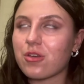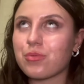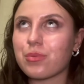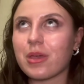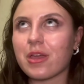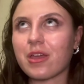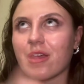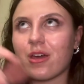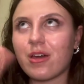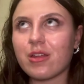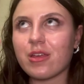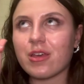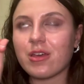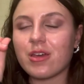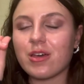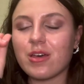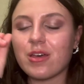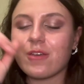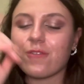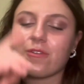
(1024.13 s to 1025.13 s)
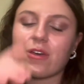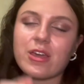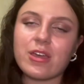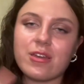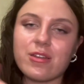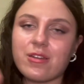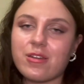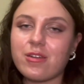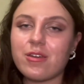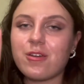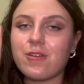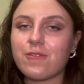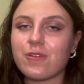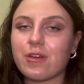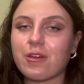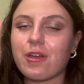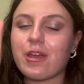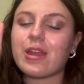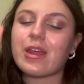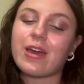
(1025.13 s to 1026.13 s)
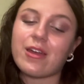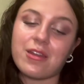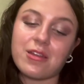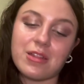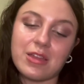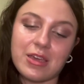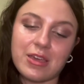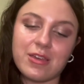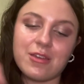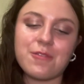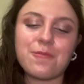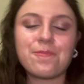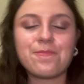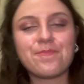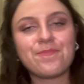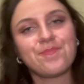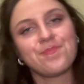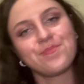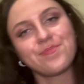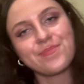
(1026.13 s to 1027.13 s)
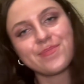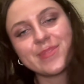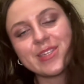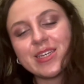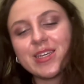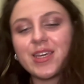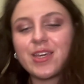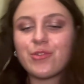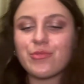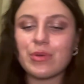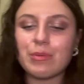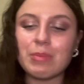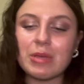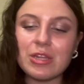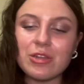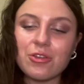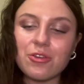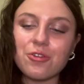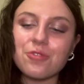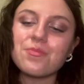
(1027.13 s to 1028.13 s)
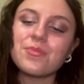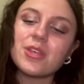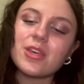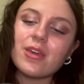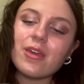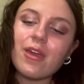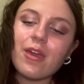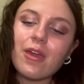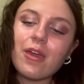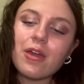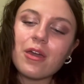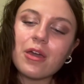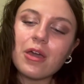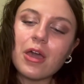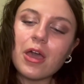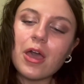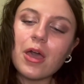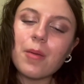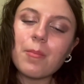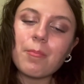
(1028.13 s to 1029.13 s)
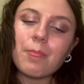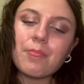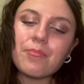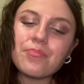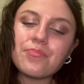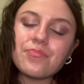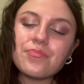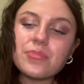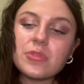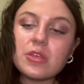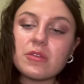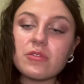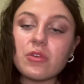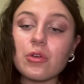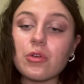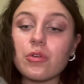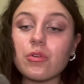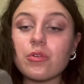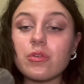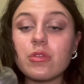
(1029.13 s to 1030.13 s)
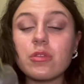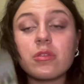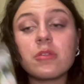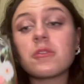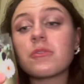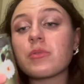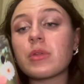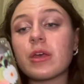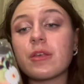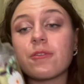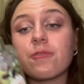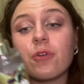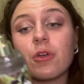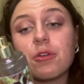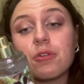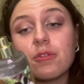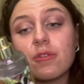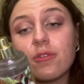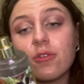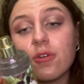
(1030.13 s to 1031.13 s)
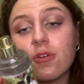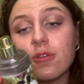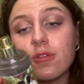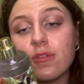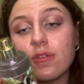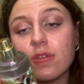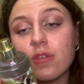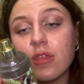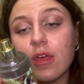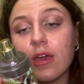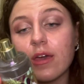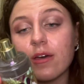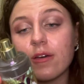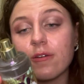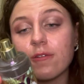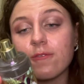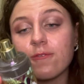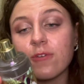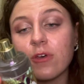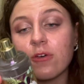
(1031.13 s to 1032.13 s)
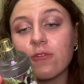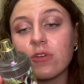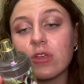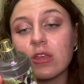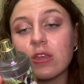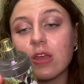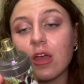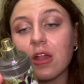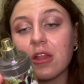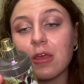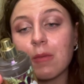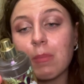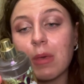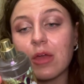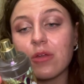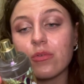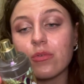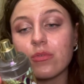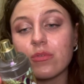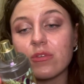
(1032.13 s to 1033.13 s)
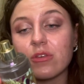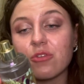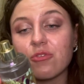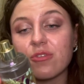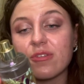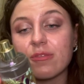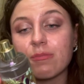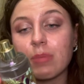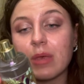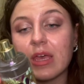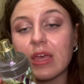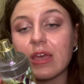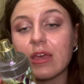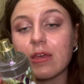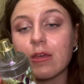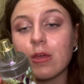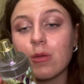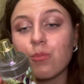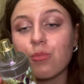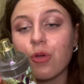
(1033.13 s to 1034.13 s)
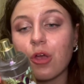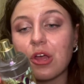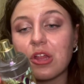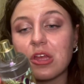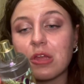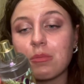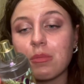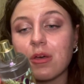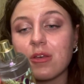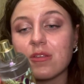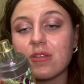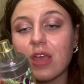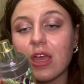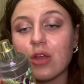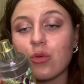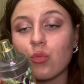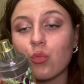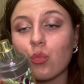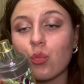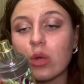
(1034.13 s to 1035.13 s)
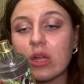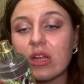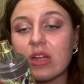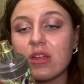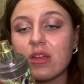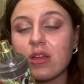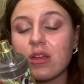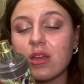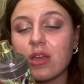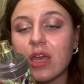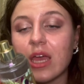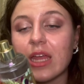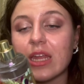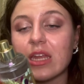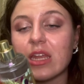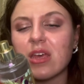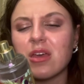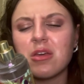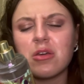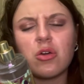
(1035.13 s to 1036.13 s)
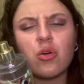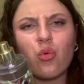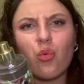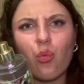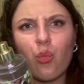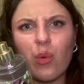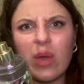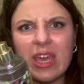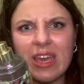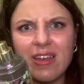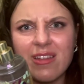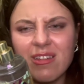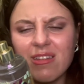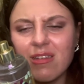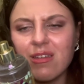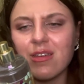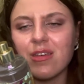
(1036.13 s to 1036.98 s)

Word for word: Check it out here if I can figure out how to link it. We've been new. Um, so this one has fragrance notes. They are velvet, dahlia petals, crisp pear, praline musk, and wink and winked.